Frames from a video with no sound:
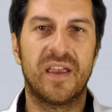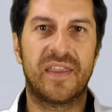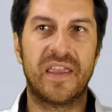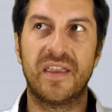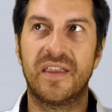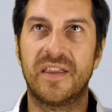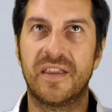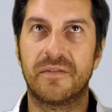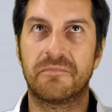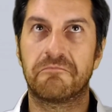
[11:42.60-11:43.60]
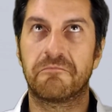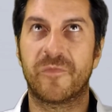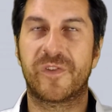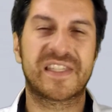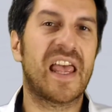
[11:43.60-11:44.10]
the
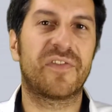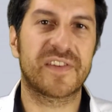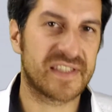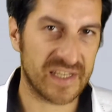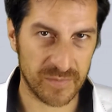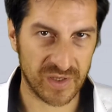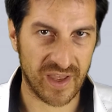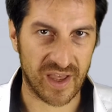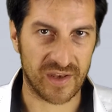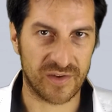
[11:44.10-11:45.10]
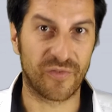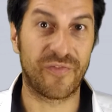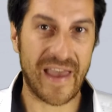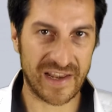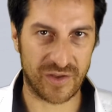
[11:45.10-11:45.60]
self-esteem you got, your
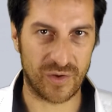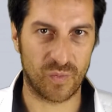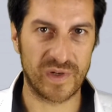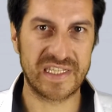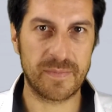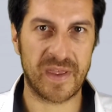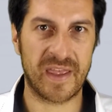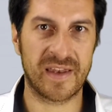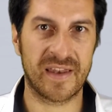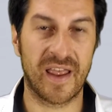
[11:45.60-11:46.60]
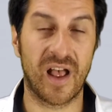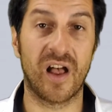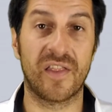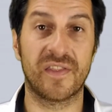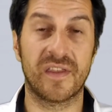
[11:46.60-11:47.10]
value, will depend
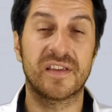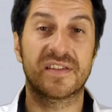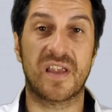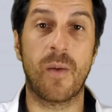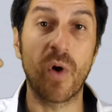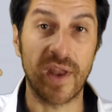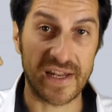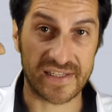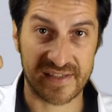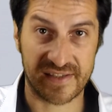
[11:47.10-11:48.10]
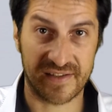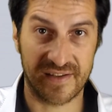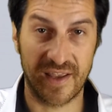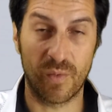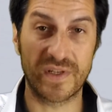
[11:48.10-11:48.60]
on someone else.
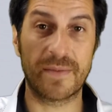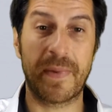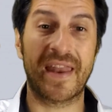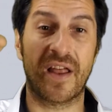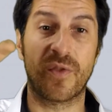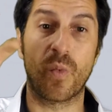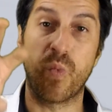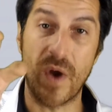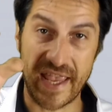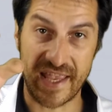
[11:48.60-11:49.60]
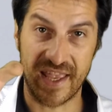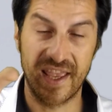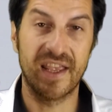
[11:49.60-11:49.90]
Will depend on the we.